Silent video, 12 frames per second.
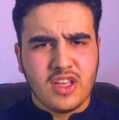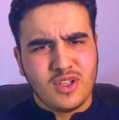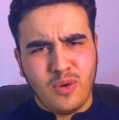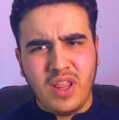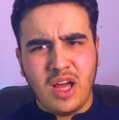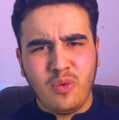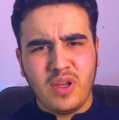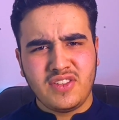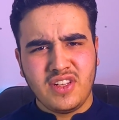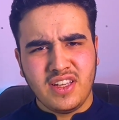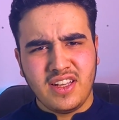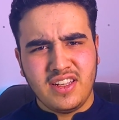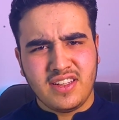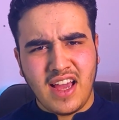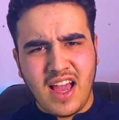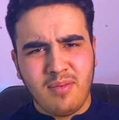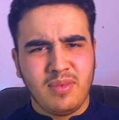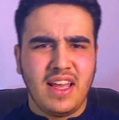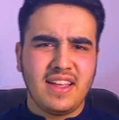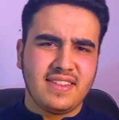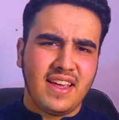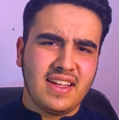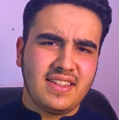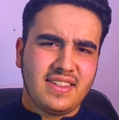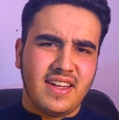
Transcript: So without wasting any time, let's get